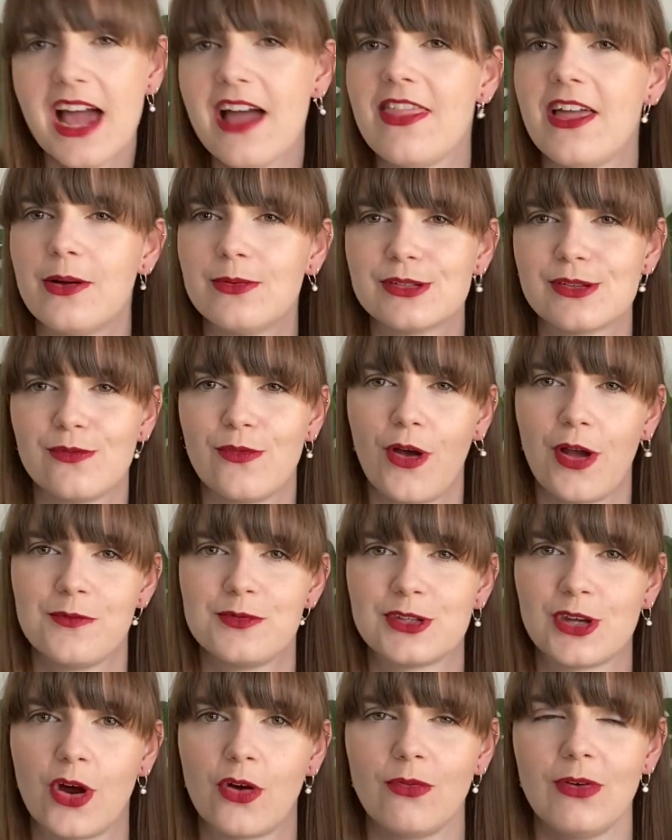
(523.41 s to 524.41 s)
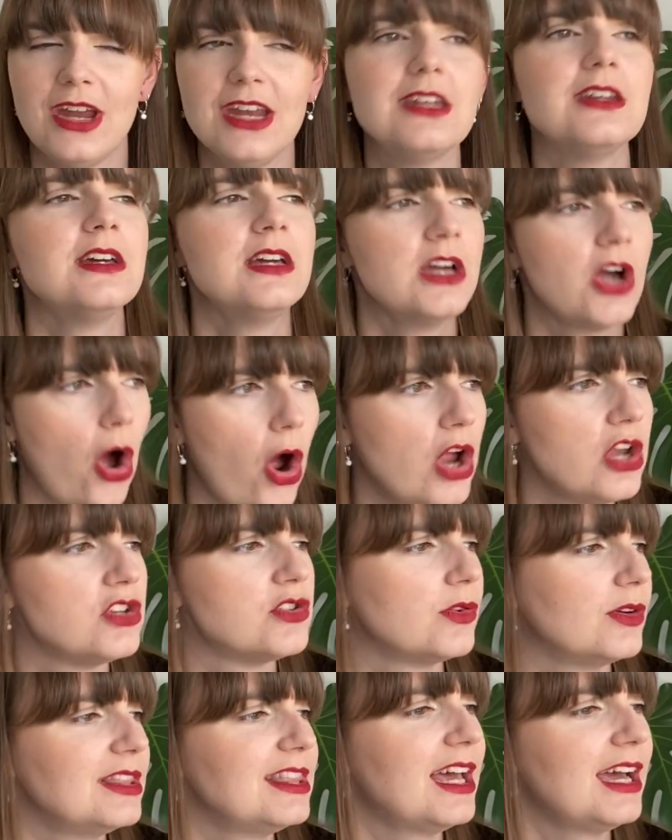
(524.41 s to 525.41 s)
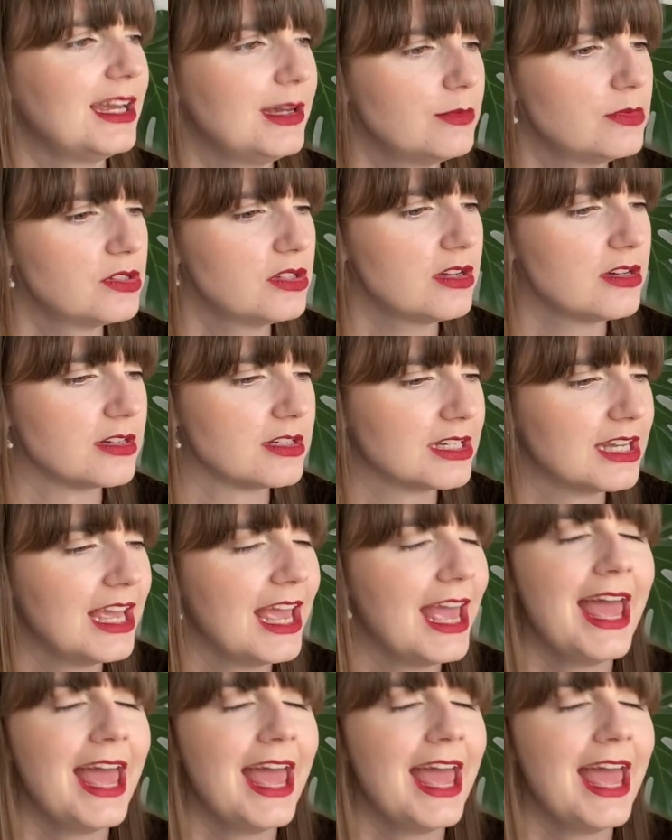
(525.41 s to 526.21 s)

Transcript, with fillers: yeah that was a five-star read I enjoyed that it was good.